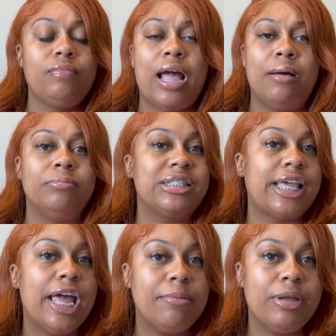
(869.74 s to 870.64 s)
I'm
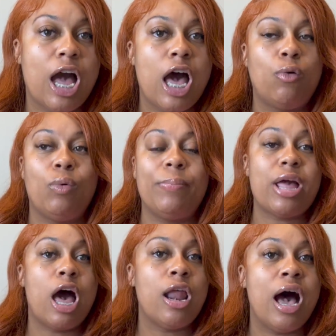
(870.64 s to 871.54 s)
scamming y'all or ripping
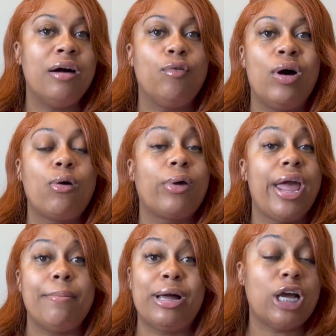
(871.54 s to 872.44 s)
y'all off or I don't
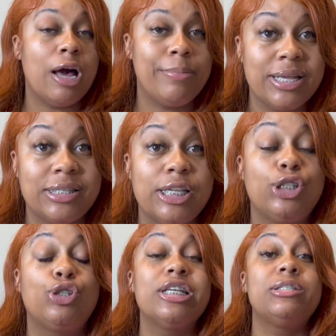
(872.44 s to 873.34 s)
care about y'all
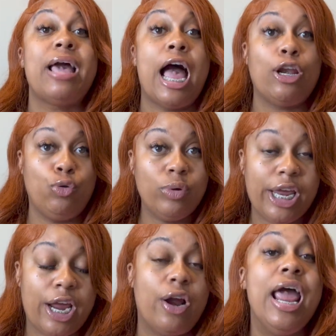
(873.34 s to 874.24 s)
business. Trust me, I do
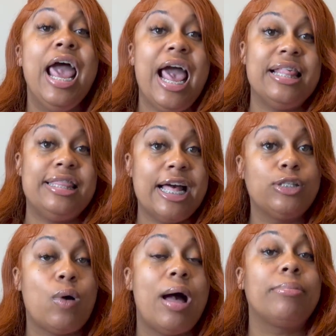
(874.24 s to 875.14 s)
care. And
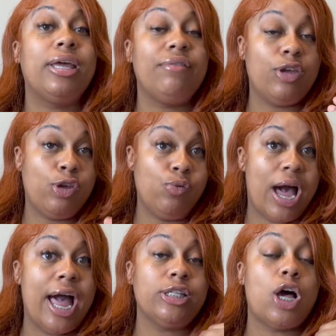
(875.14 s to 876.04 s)
that's why I'm giving you
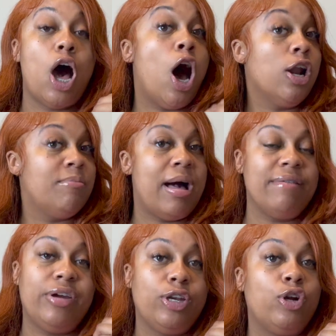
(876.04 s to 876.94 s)
guys all of my
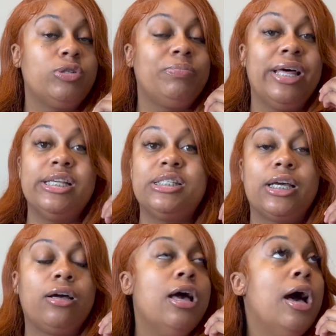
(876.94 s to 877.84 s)
vendors plus
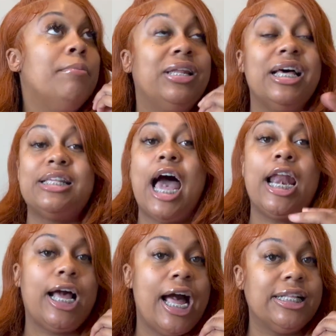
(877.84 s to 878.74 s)
the plus how
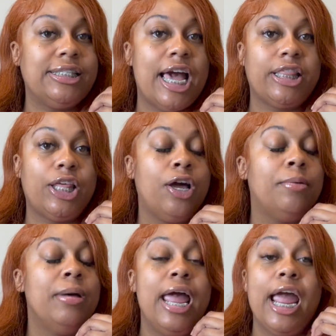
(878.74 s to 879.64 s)
to contact
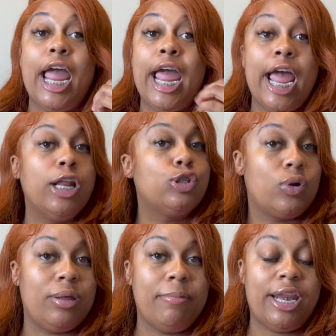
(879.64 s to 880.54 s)
them and a
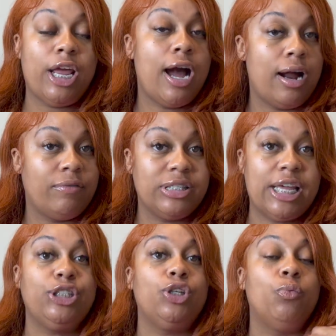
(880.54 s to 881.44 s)
20 minute
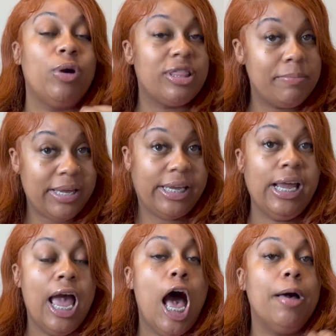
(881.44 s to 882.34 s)
conversation with me
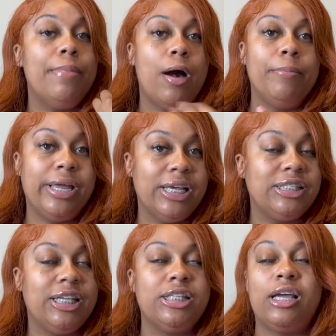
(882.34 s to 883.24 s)
about
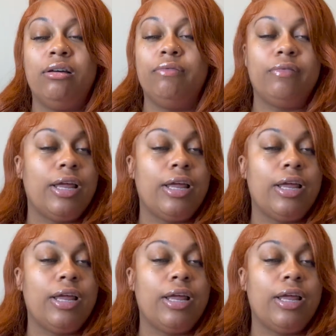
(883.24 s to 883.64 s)
business of